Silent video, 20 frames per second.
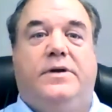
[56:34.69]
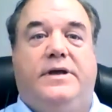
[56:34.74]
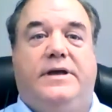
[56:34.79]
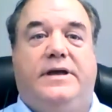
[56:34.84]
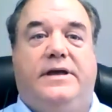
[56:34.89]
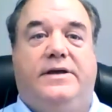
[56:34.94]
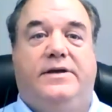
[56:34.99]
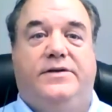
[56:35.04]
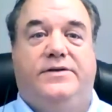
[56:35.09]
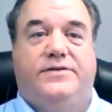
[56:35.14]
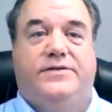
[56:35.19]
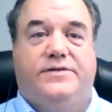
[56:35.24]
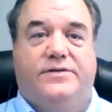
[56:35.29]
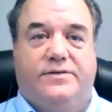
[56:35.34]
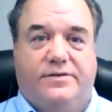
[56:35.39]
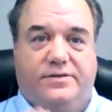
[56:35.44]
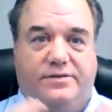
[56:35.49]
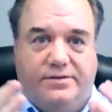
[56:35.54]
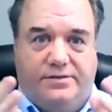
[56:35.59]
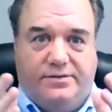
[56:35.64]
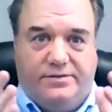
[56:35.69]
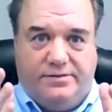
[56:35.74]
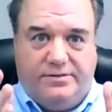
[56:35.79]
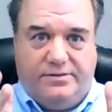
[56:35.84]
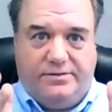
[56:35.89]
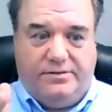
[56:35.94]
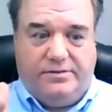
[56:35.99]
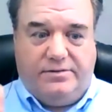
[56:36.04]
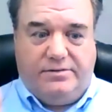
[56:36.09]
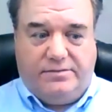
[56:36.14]
is
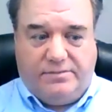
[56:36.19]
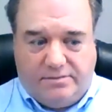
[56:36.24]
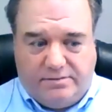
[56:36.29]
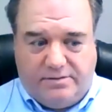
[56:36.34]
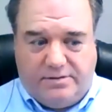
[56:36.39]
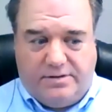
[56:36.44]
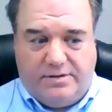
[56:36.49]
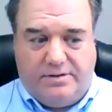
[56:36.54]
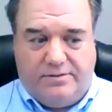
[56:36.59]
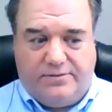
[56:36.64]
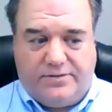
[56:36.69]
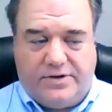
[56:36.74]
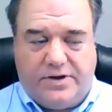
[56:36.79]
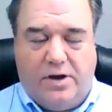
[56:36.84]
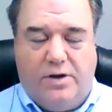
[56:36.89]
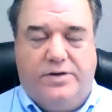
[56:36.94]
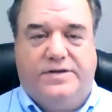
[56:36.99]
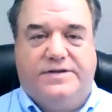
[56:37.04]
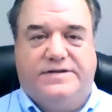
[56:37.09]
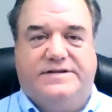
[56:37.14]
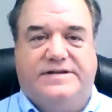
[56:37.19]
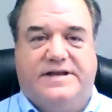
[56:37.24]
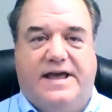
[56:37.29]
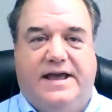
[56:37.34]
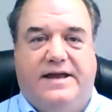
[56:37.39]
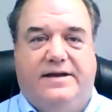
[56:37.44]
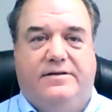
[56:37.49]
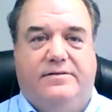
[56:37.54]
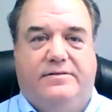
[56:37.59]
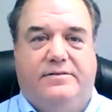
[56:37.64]
go to the
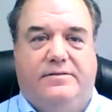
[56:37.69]
site,